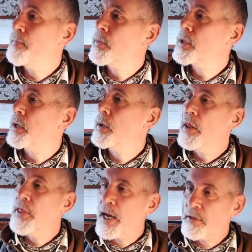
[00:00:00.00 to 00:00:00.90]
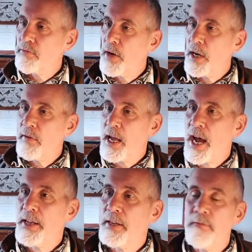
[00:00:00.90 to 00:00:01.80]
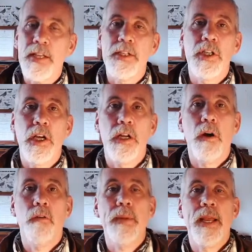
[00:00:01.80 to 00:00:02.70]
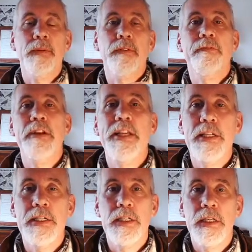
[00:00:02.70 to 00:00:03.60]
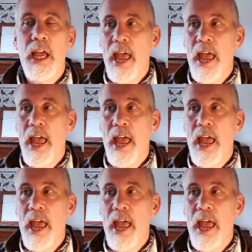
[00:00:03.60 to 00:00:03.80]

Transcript: So that's really, really handy feature of being able to freeze